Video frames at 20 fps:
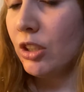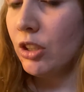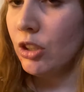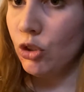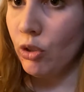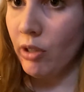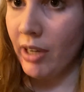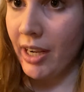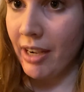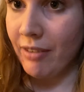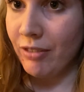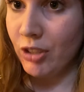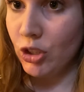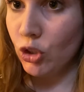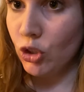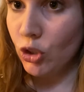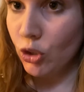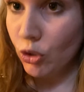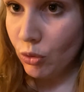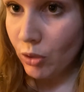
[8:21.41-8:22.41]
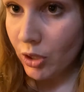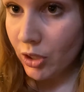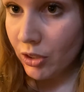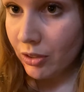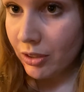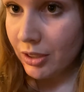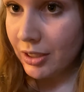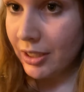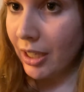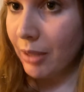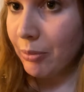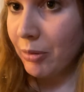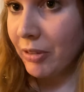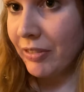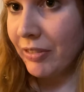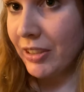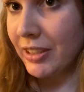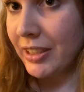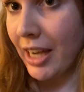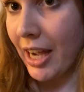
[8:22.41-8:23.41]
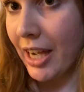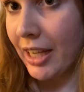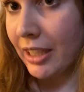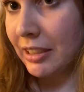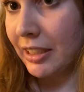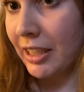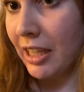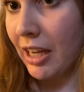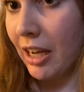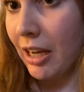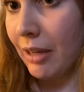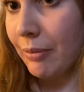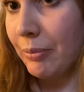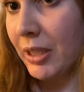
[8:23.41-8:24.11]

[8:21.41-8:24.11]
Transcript: Do I have a newer type of ataxia?